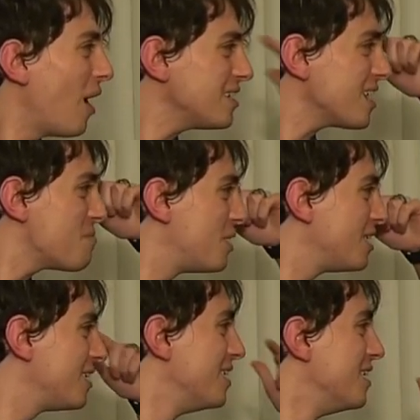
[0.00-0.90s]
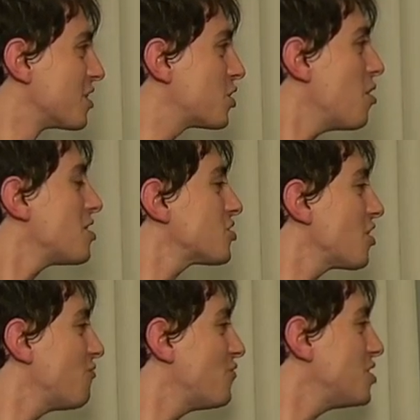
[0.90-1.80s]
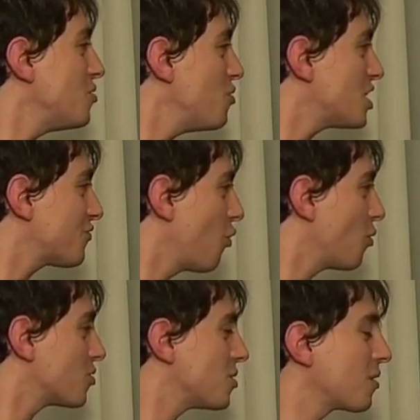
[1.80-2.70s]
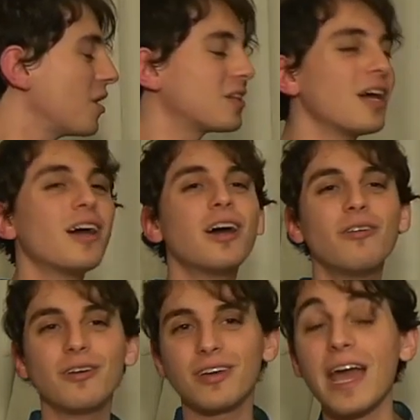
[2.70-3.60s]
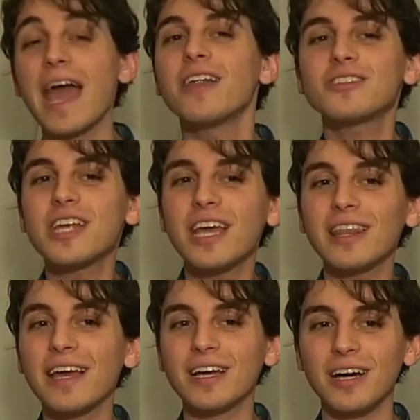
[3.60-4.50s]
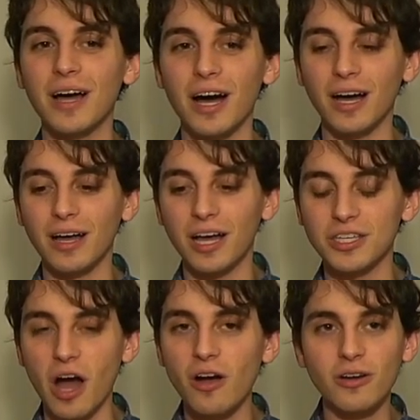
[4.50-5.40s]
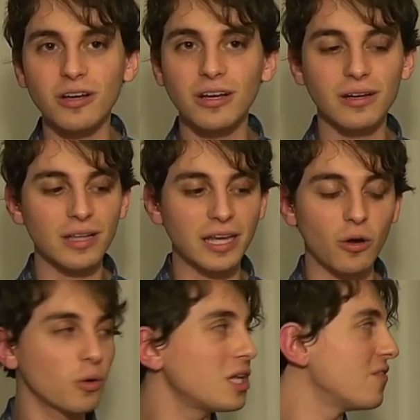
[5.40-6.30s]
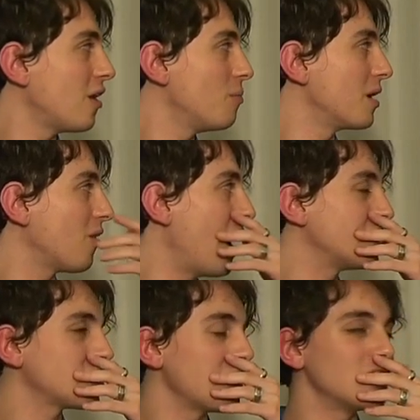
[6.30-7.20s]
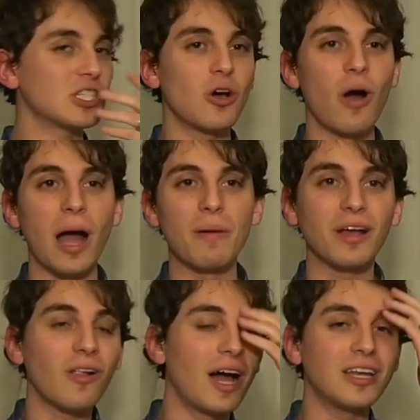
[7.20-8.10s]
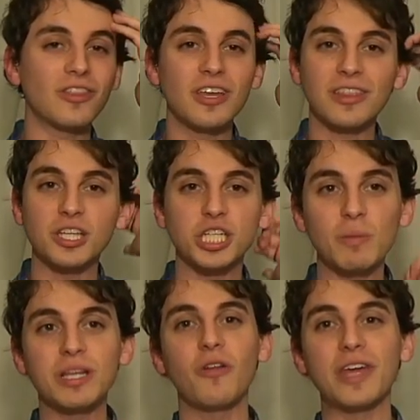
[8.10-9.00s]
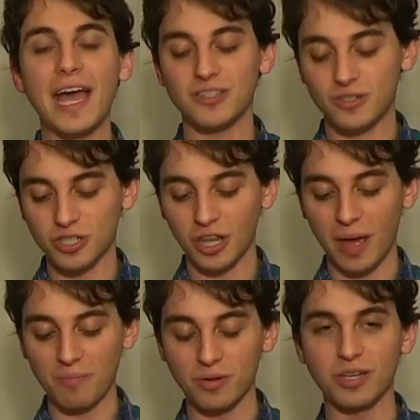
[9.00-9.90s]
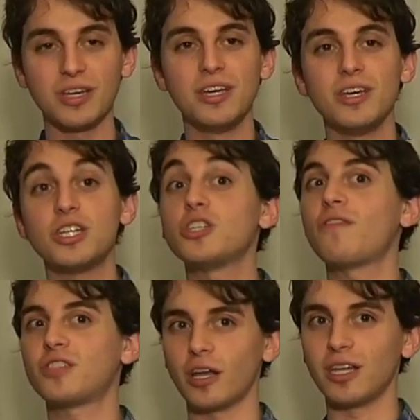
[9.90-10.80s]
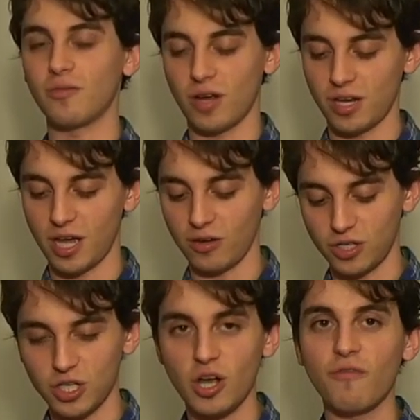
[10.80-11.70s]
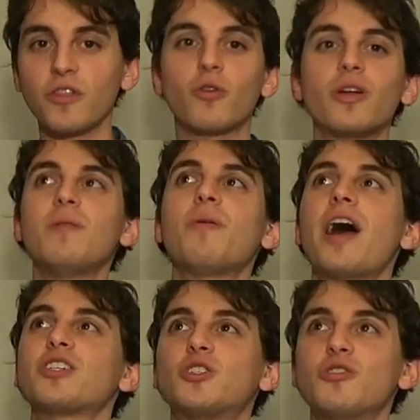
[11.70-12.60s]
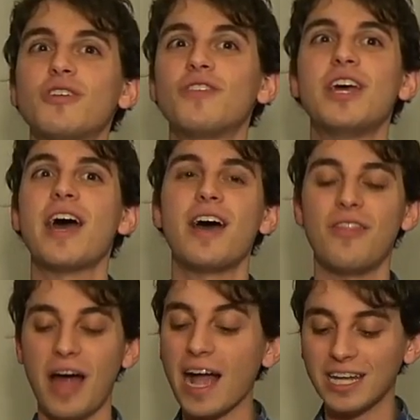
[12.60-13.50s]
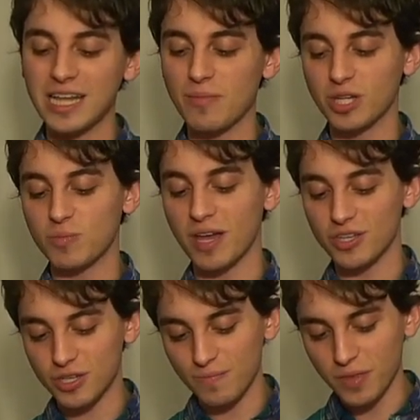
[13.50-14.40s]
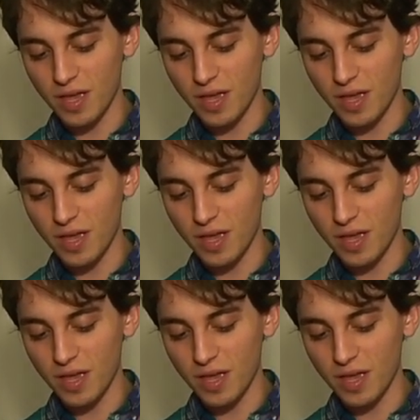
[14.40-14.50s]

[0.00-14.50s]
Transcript: Wise up. Third is like 15 weeks forward or something like that. Oh, okay. Anna's taken like a, a, a young like early development class, and so I'm inclined to think that she would know the answers to that. But she's off studying right now. She's off in the green pastures of the uh, the academic space.